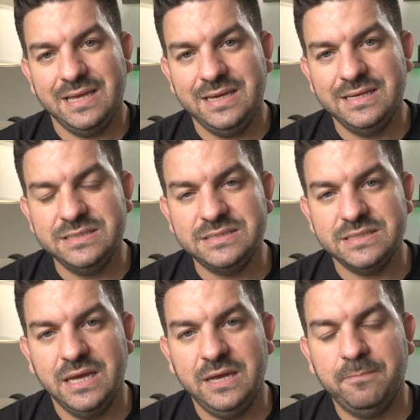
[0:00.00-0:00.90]
is
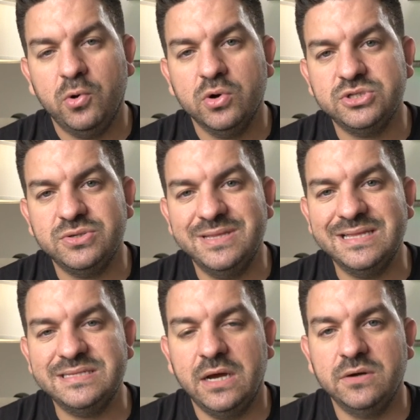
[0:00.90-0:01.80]
a portrait
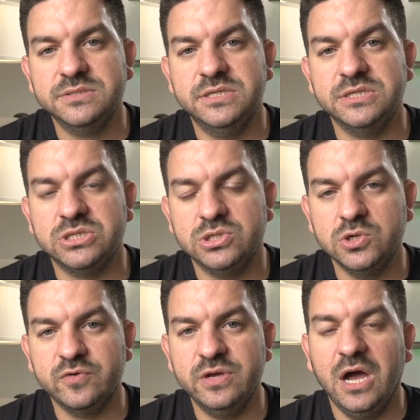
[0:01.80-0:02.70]
that tells the
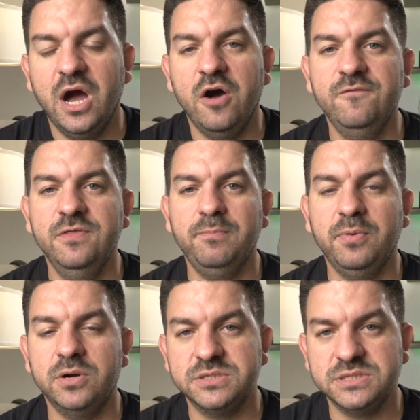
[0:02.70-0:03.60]
story of the
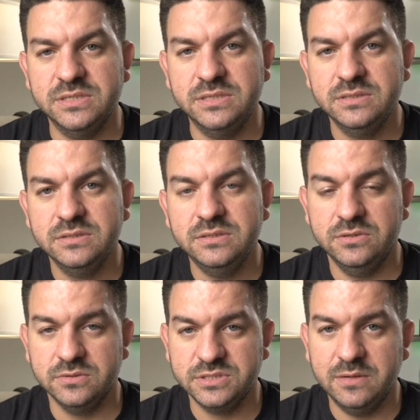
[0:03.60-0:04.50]
person,
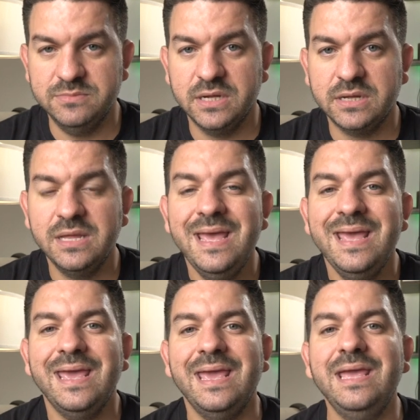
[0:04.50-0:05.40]
your subject,
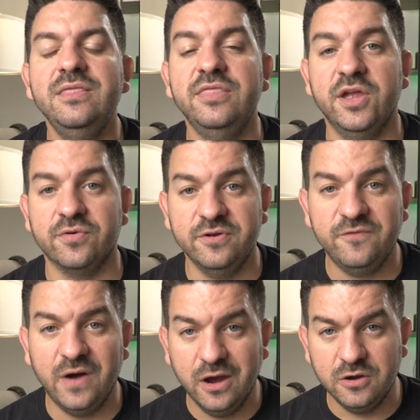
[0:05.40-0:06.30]
in their
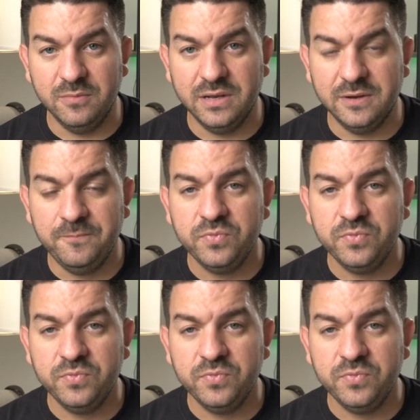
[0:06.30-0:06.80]
environment.